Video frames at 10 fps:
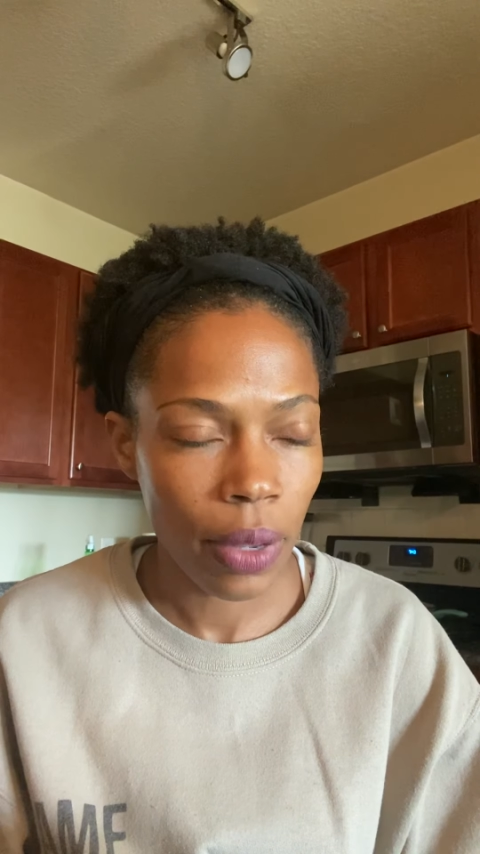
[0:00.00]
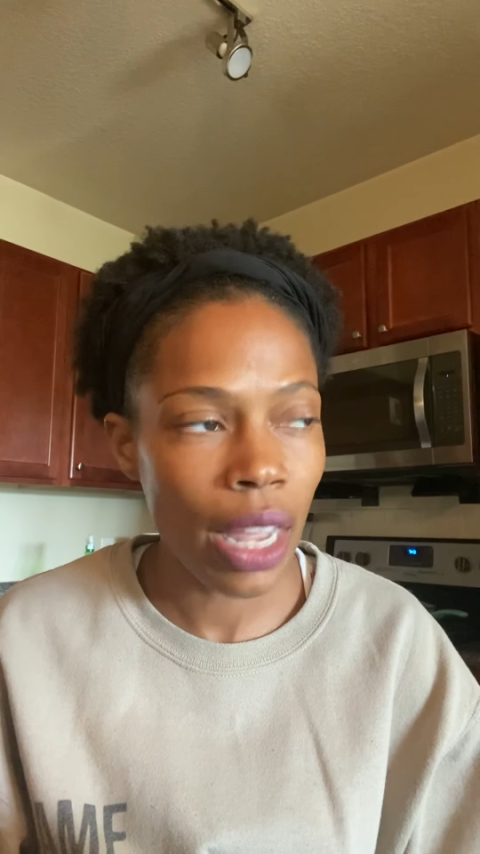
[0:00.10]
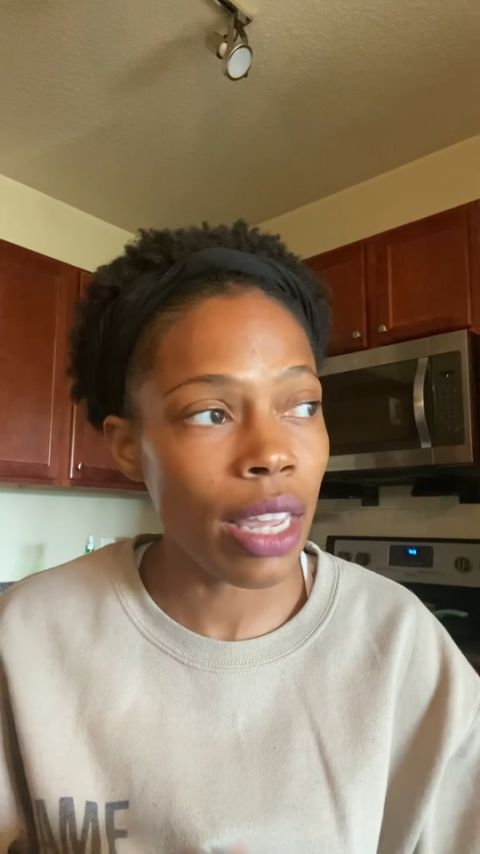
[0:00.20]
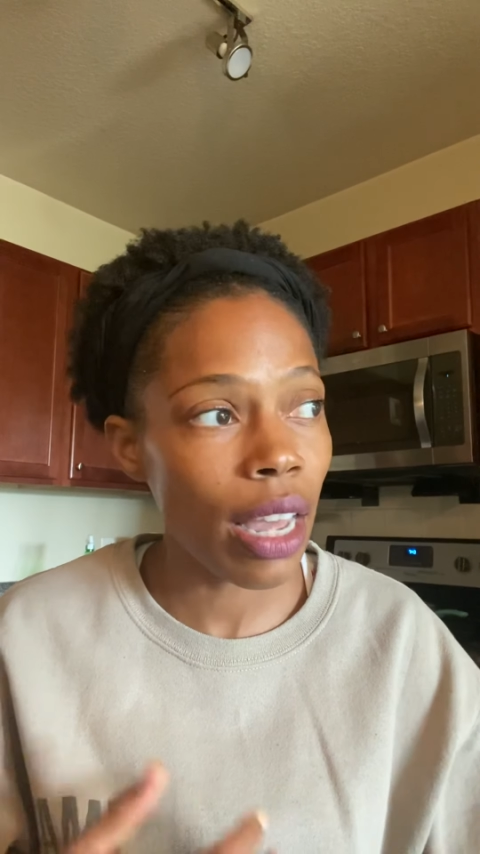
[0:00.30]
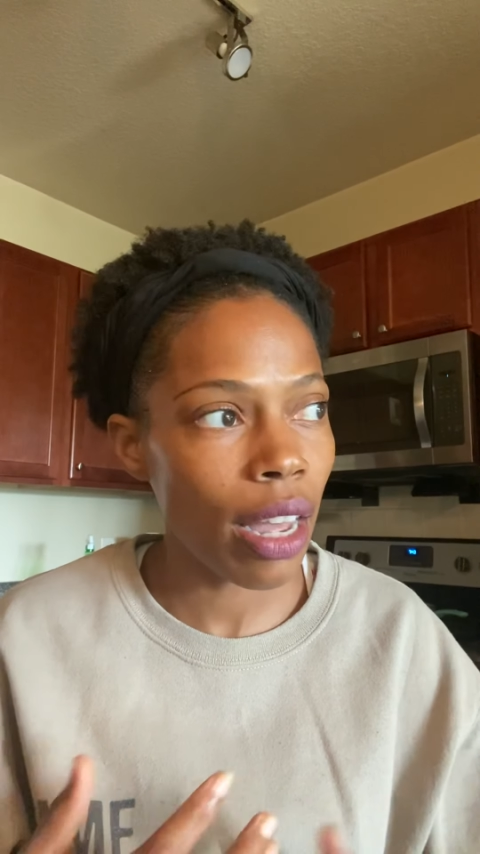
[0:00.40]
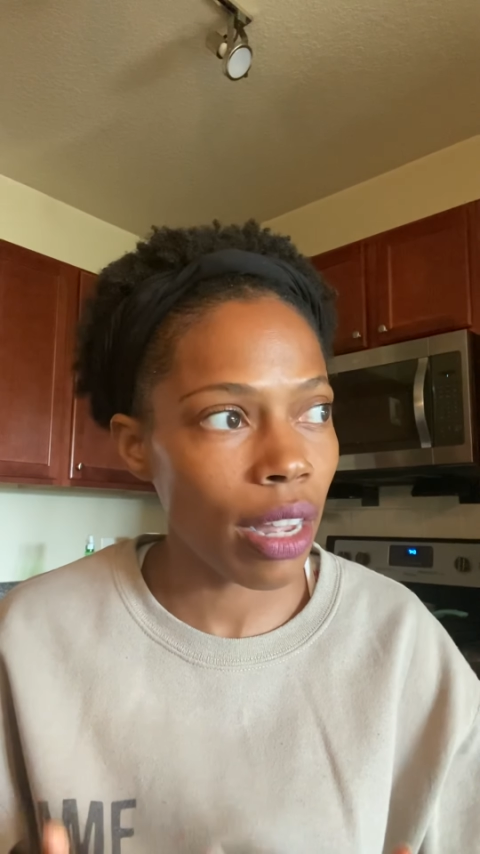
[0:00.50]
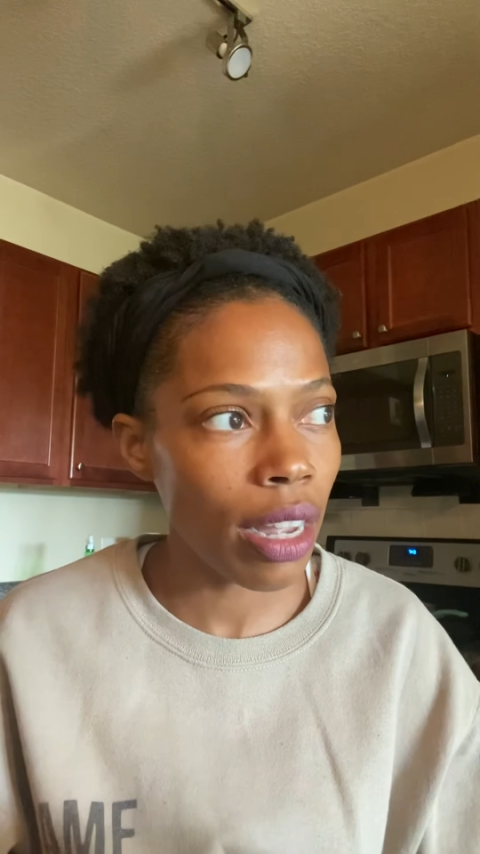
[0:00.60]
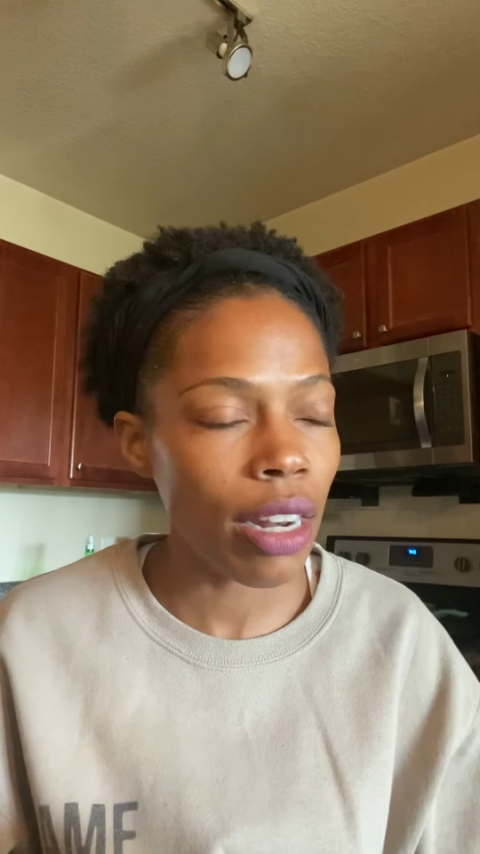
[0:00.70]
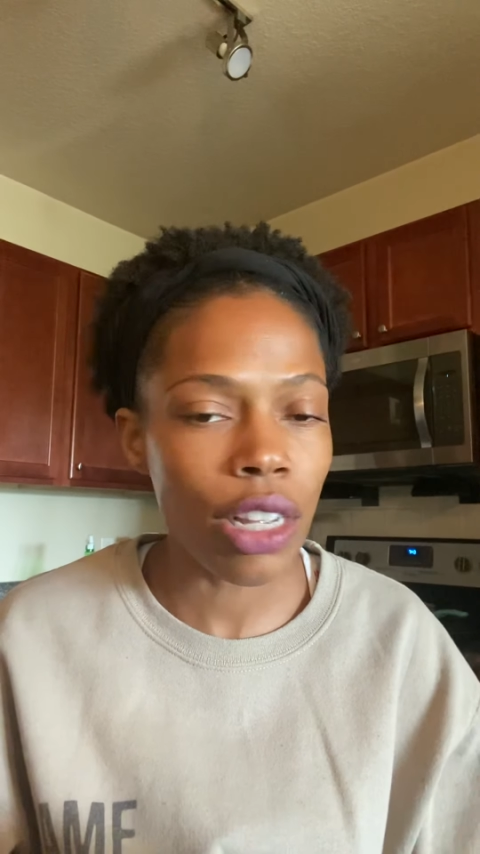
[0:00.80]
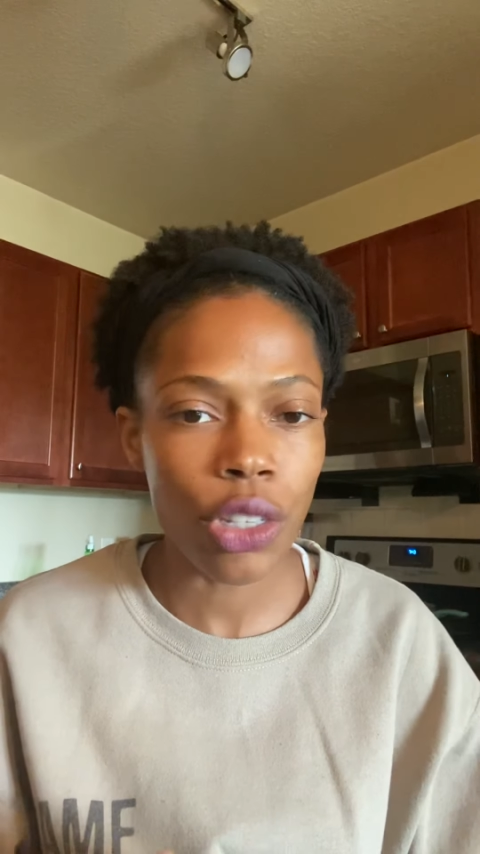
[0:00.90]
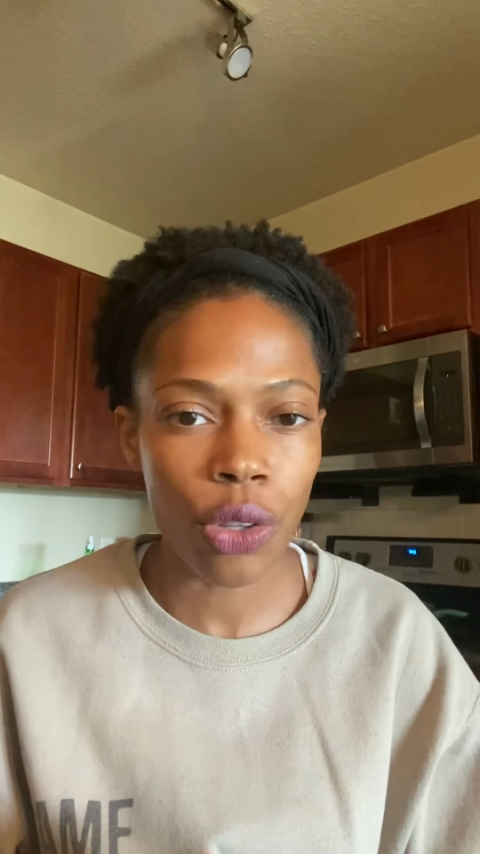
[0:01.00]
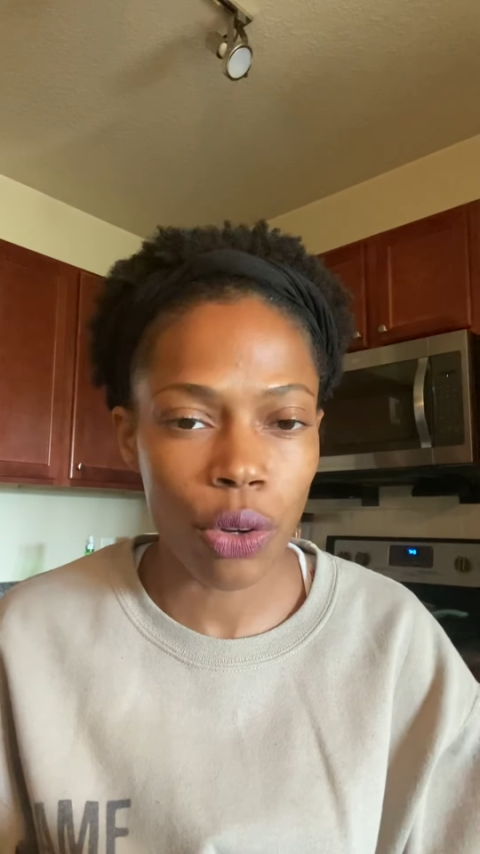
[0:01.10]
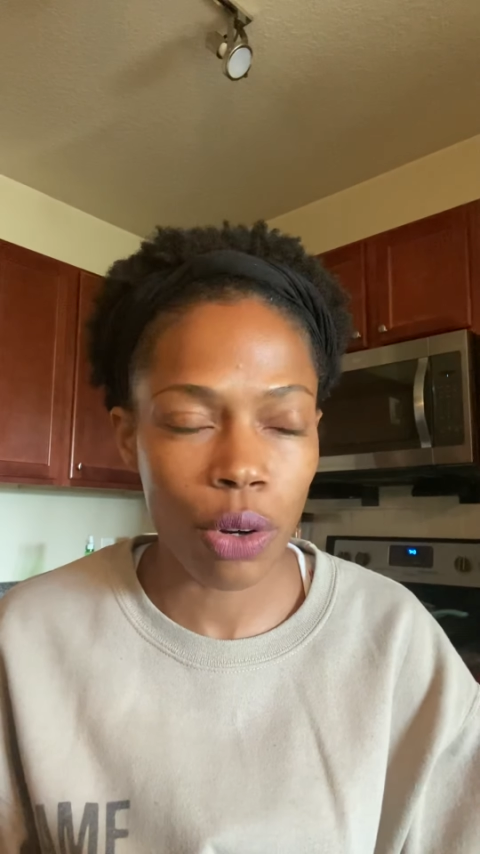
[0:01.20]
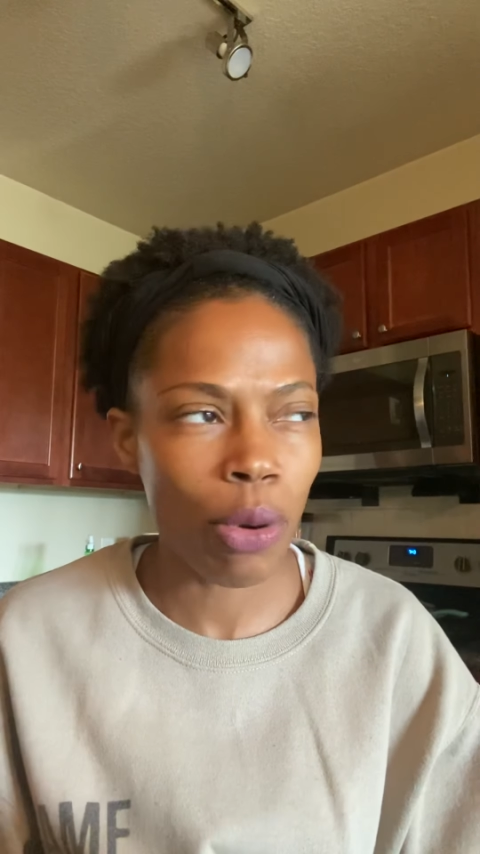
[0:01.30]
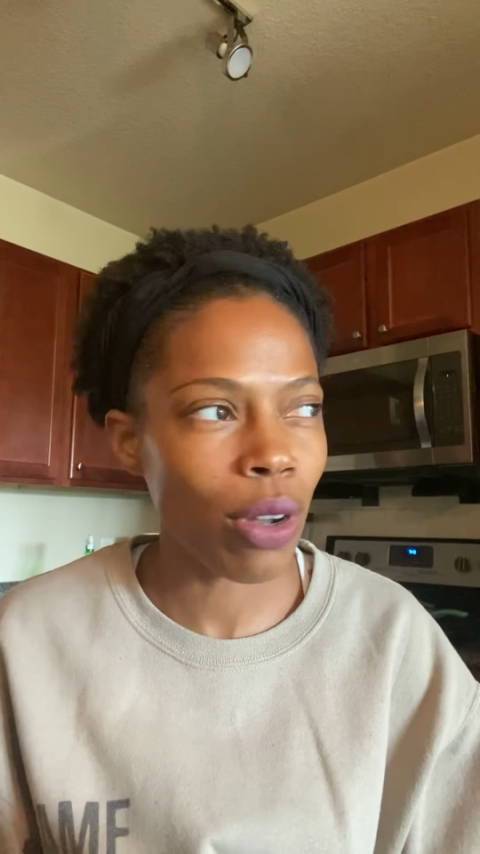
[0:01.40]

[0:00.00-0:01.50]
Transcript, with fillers: And yeah, it is curable.